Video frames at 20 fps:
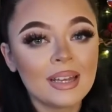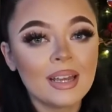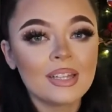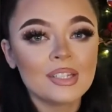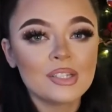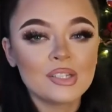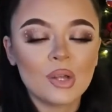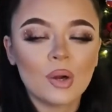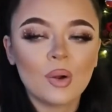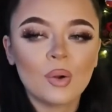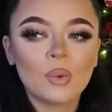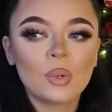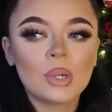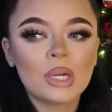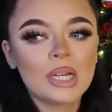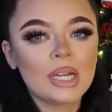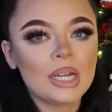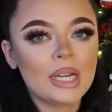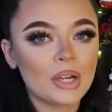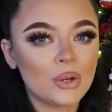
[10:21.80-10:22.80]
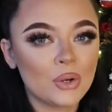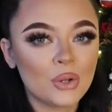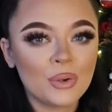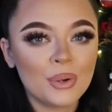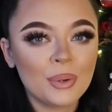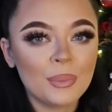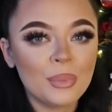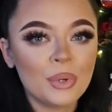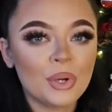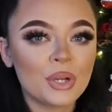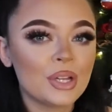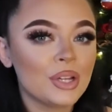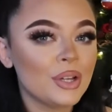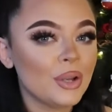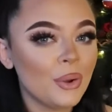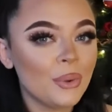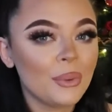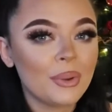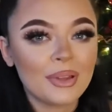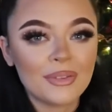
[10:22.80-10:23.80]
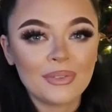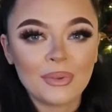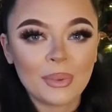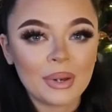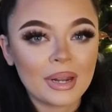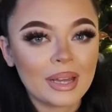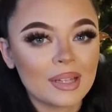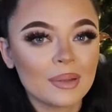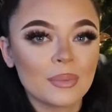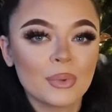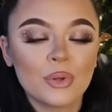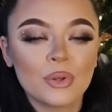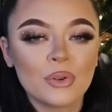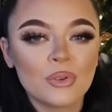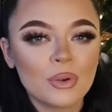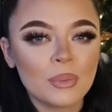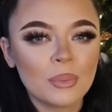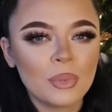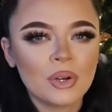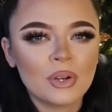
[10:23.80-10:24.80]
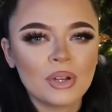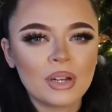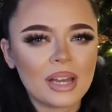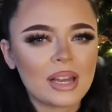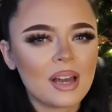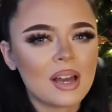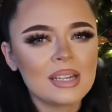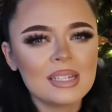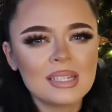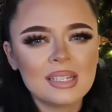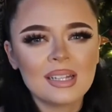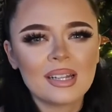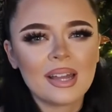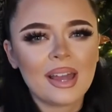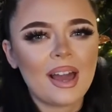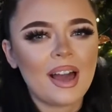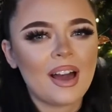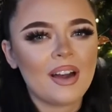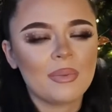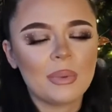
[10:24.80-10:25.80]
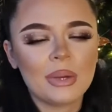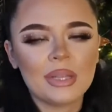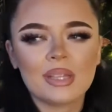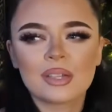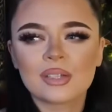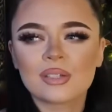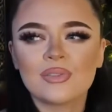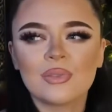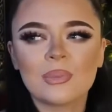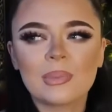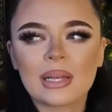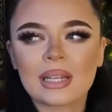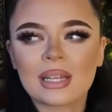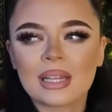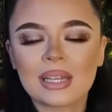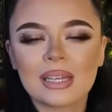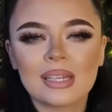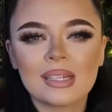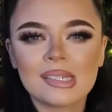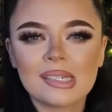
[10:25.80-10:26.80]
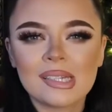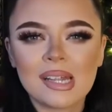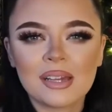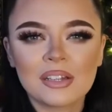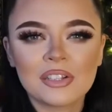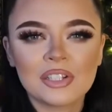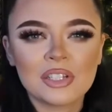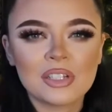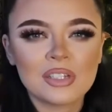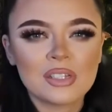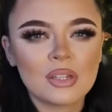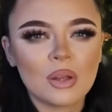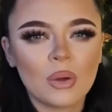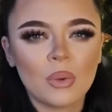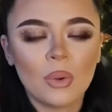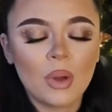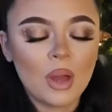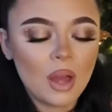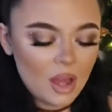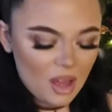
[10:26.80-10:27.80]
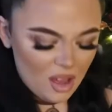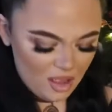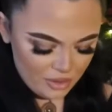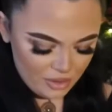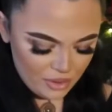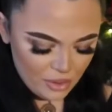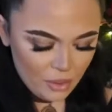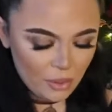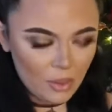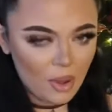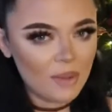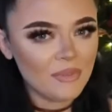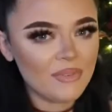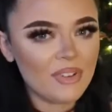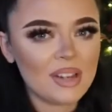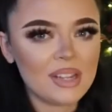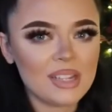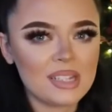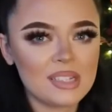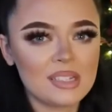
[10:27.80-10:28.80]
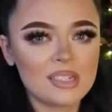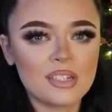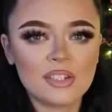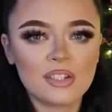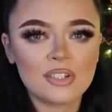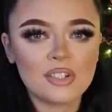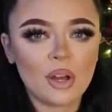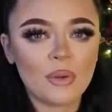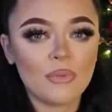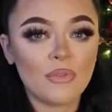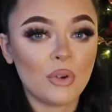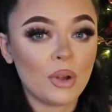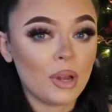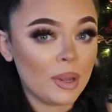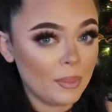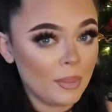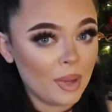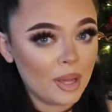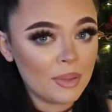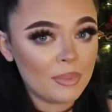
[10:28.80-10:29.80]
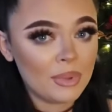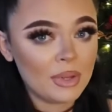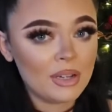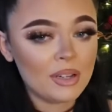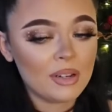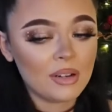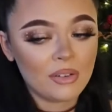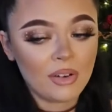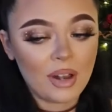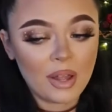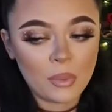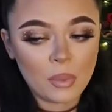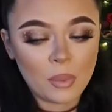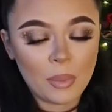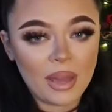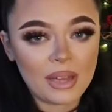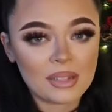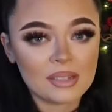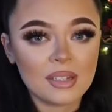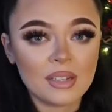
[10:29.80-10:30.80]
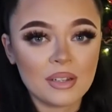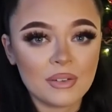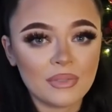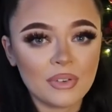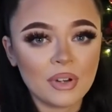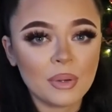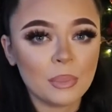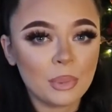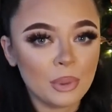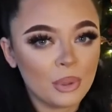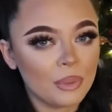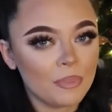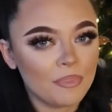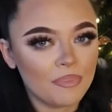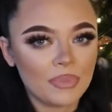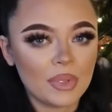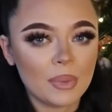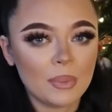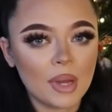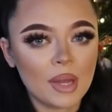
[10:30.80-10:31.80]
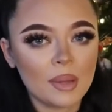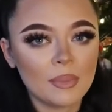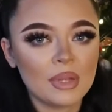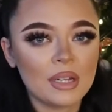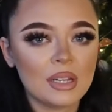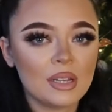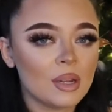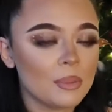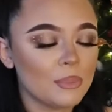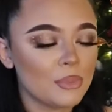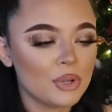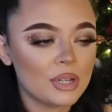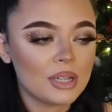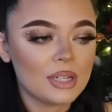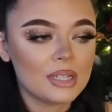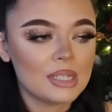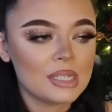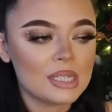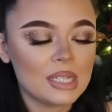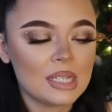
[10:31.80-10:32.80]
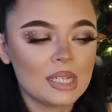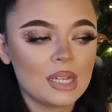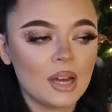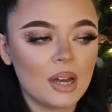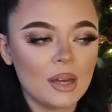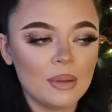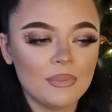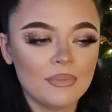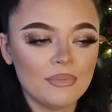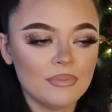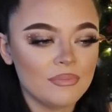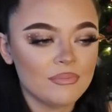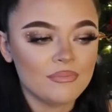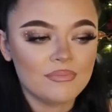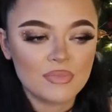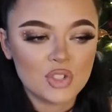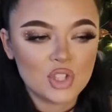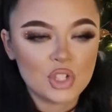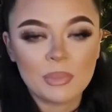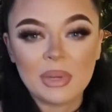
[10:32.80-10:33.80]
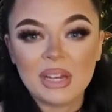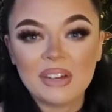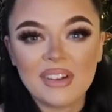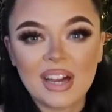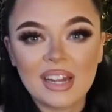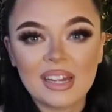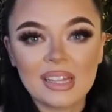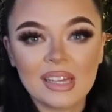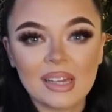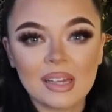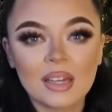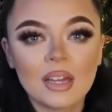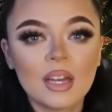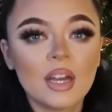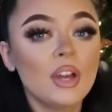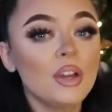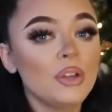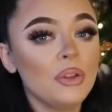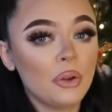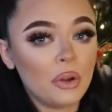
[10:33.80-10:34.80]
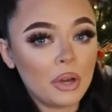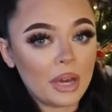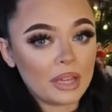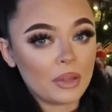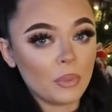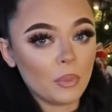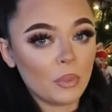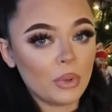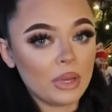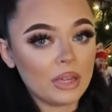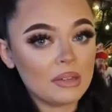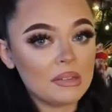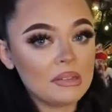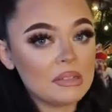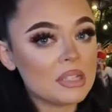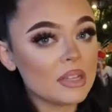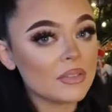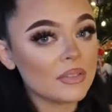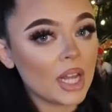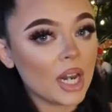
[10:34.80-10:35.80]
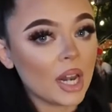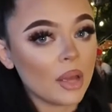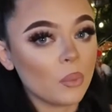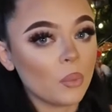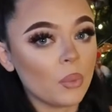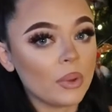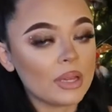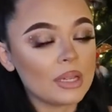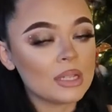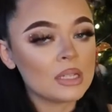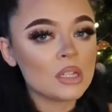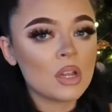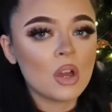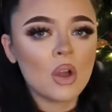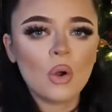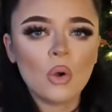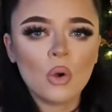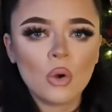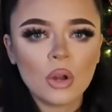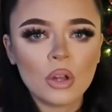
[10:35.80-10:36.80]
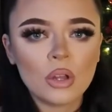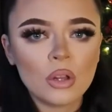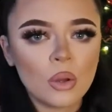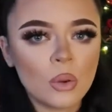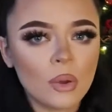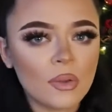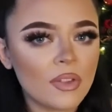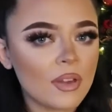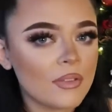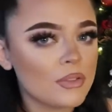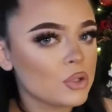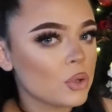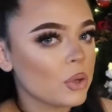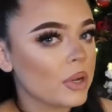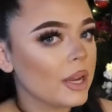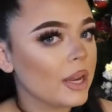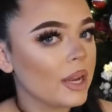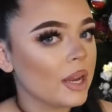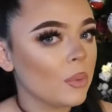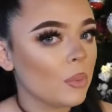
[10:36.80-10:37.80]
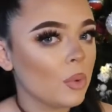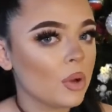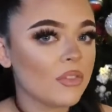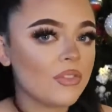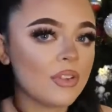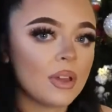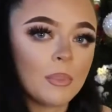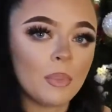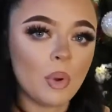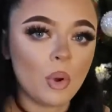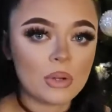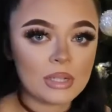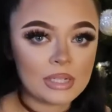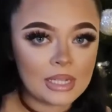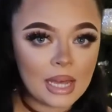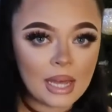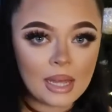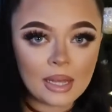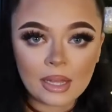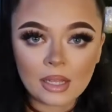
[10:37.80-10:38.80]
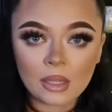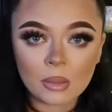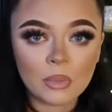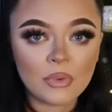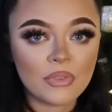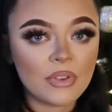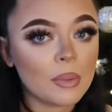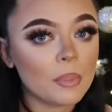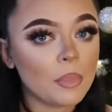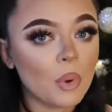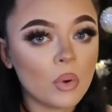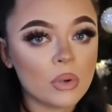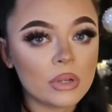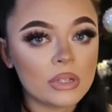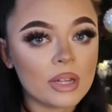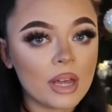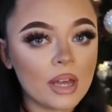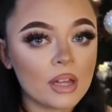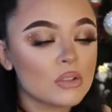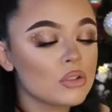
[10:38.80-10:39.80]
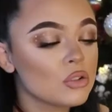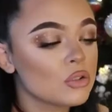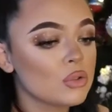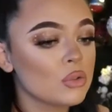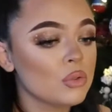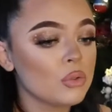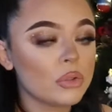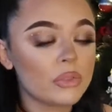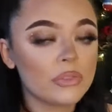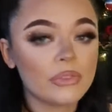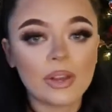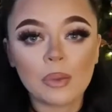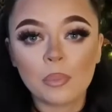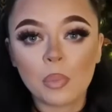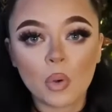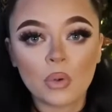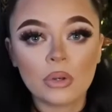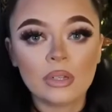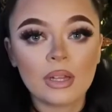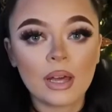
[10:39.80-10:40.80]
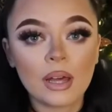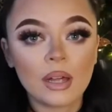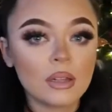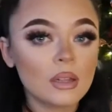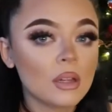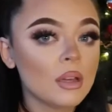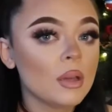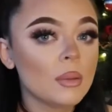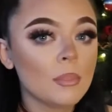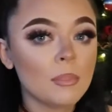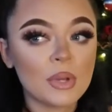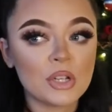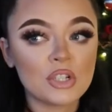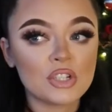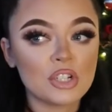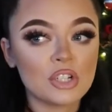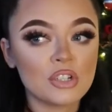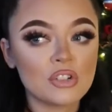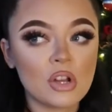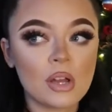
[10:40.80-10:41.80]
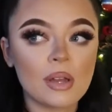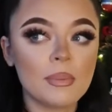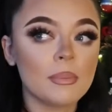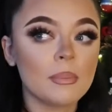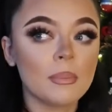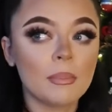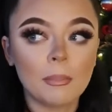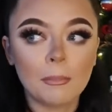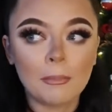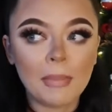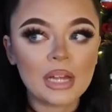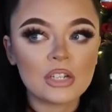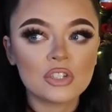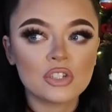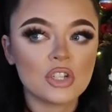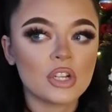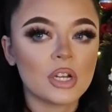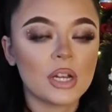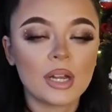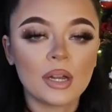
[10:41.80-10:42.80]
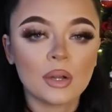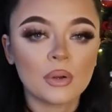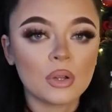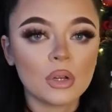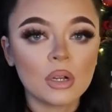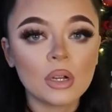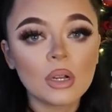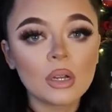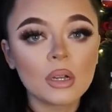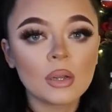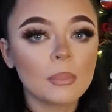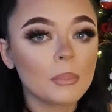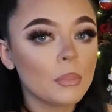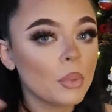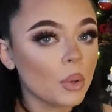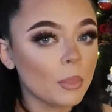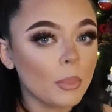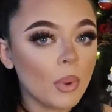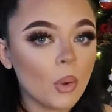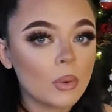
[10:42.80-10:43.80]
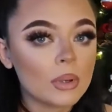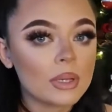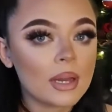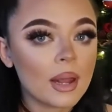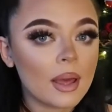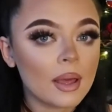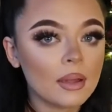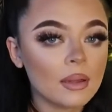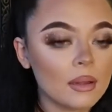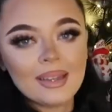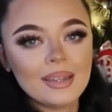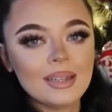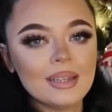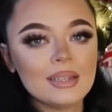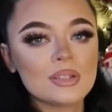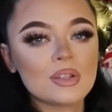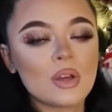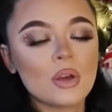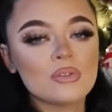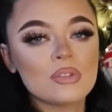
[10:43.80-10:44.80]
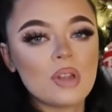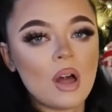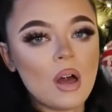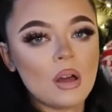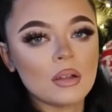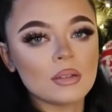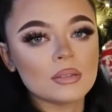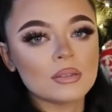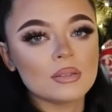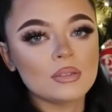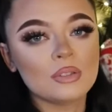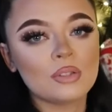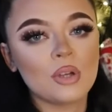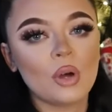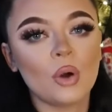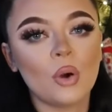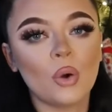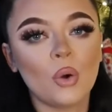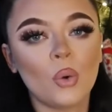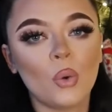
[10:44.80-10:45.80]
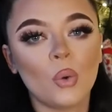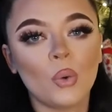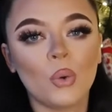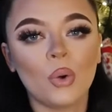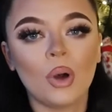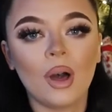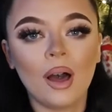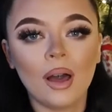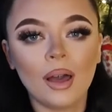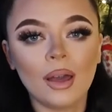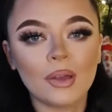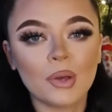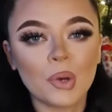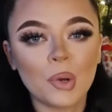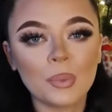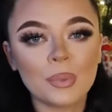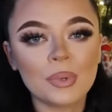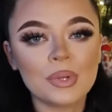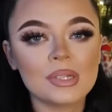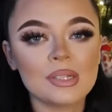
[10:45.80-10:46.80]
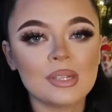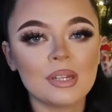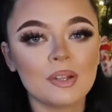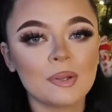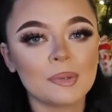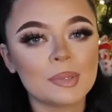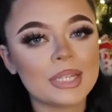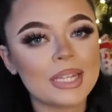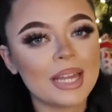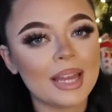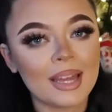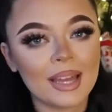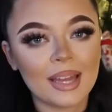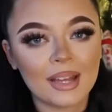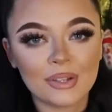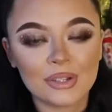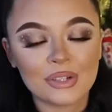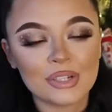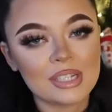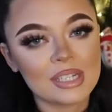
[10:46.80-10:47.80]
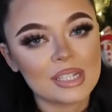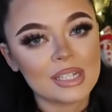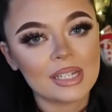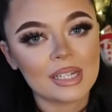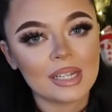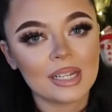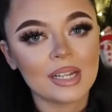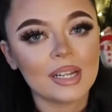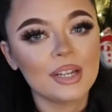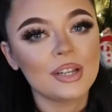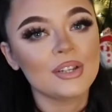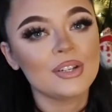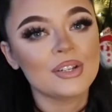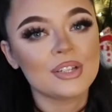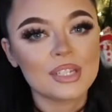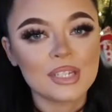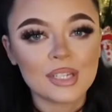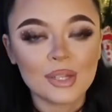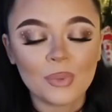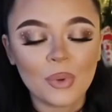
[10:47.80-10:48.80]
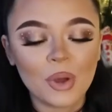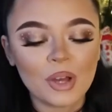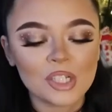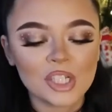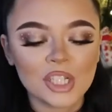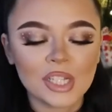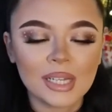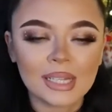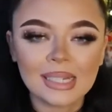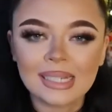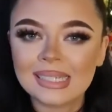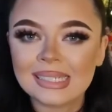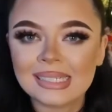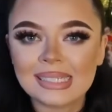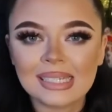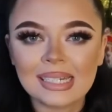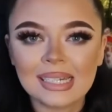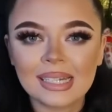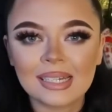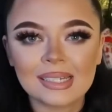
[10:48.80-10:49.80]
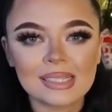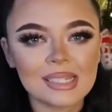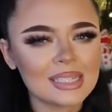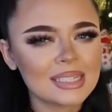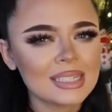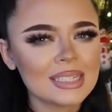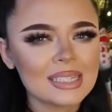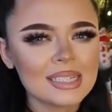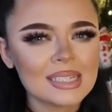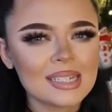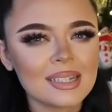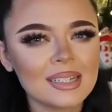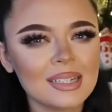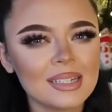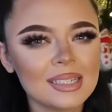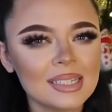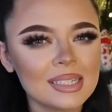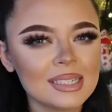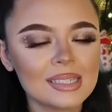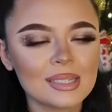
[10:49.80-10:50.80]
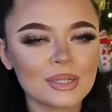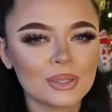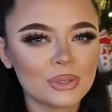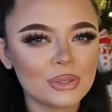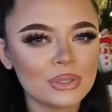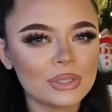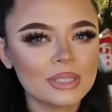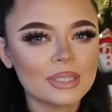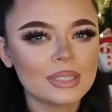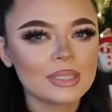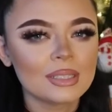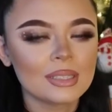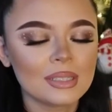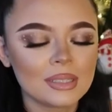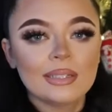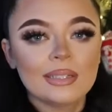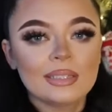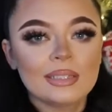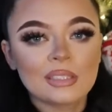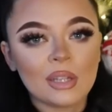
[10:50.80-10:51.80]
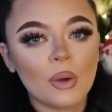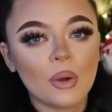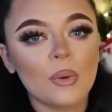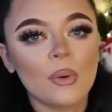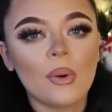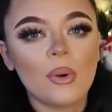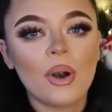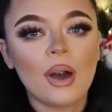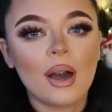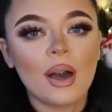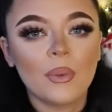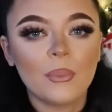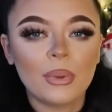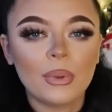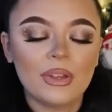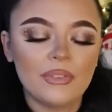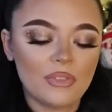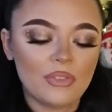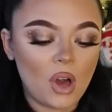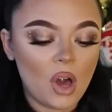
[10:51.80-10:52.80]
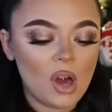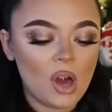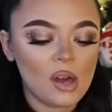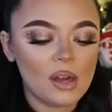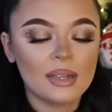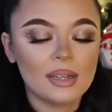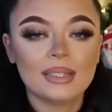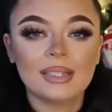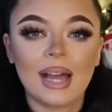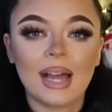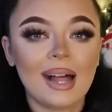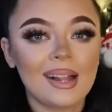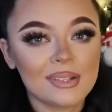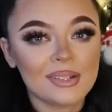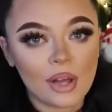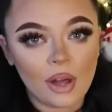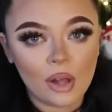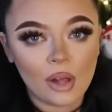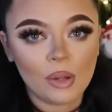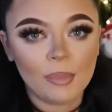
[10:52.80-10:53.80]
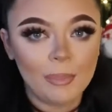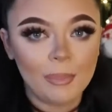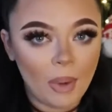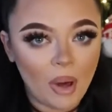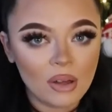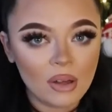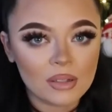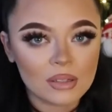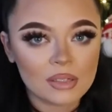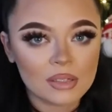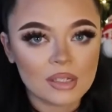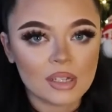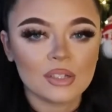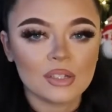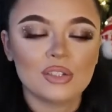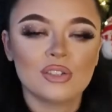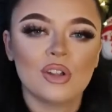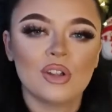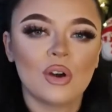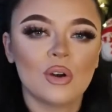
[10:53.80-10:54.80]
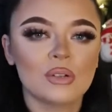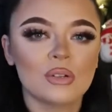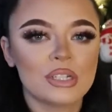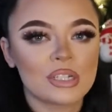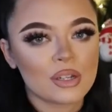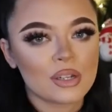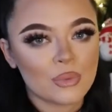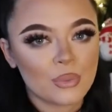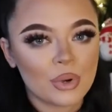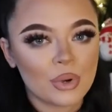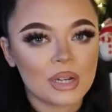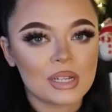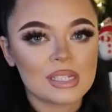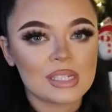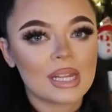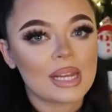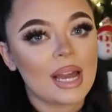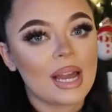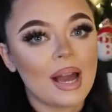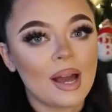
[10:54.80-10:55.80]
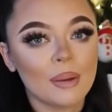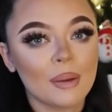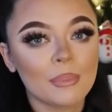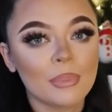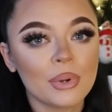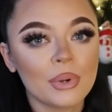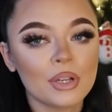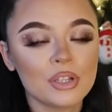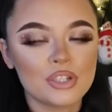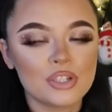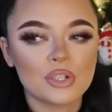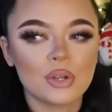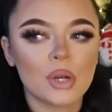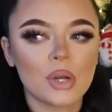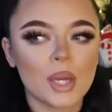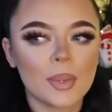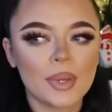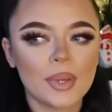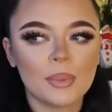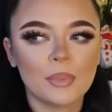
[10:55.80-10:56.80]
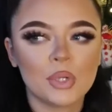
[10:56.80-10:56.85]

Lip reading: So a colouring book, you know, if you want to get them a colouring book, like, I still get half my things from, like, the kids section. So, you know, I'm very easy to shop for, in my opinion. Craig would beg to differ, but in my opinion, I'm pretty easy. I'm just a bit of anything. You could get them wigs if they like wigs, or, you know, if they have short hair and want a fake ponytail, get them a fake ponytail. Just Google fake ponytail, make sure to try match their hair color, but a ponytail. And the list goes on. So I hope you're still up to date and you're still here and you're still watching and listening, because I think these ideas are good. So we've got an alcohol box, so this could work as, like, a hamper, do you know what I mean?